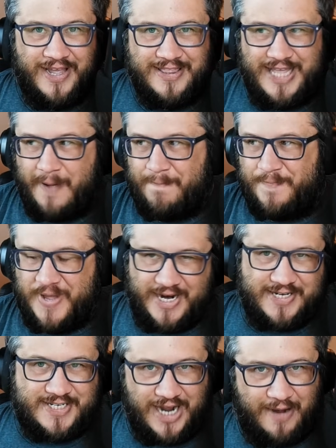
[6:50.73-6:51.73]
That
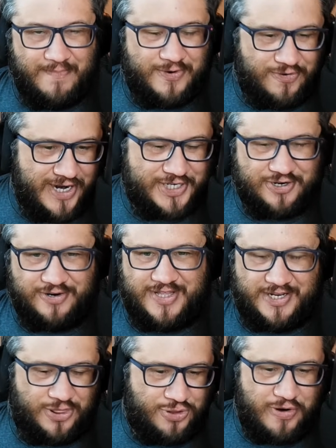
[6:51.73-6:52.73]
big dumb creature,
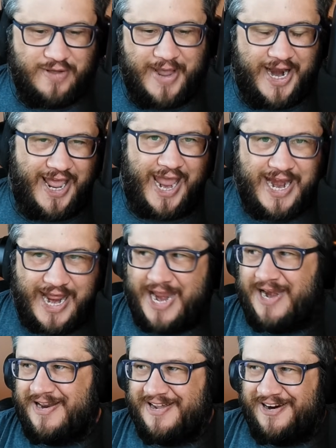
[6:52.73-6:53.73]
the 3-mana
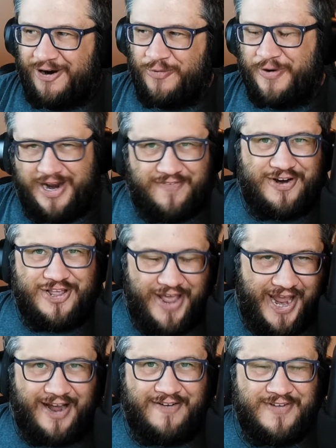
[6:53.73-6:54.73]
8/8 or whatever you
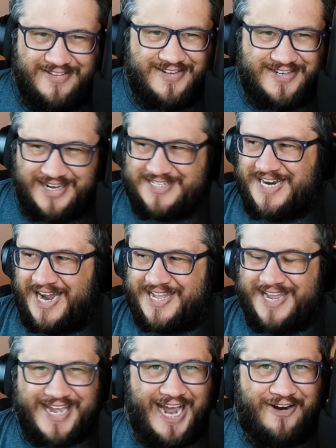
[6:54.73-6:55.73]
have, does not
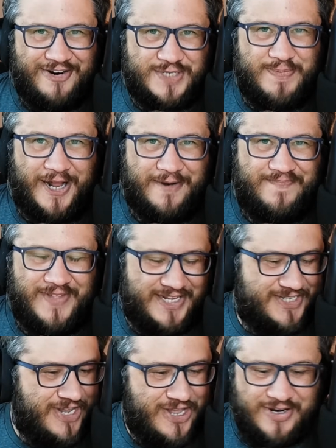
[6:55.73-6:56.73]
get counterspelled. And
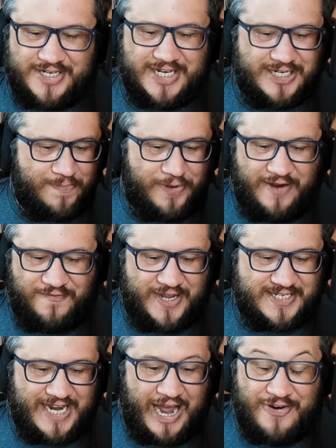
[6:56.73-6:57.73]
so you just get to play it
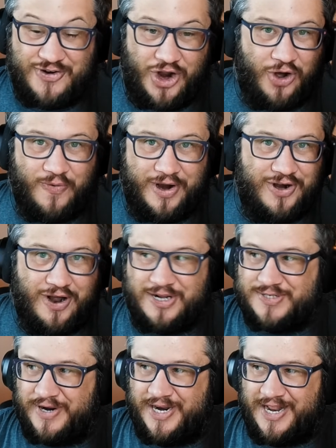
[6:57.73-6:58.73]
face down. No one
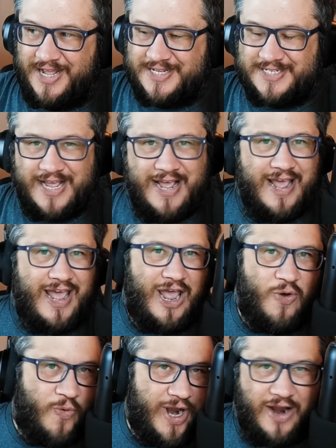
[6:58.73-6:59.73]
knows what it is.
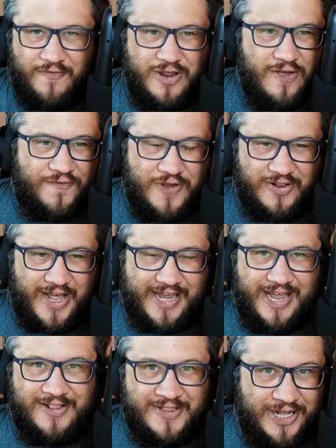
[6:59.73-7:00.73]
And whenever you feel like
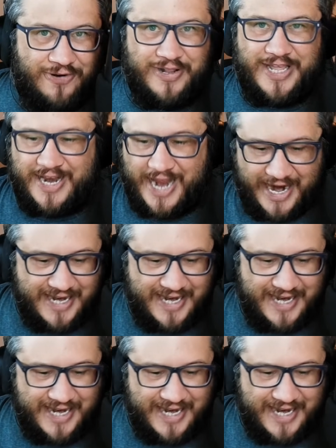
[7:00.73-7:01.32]
it, literally at any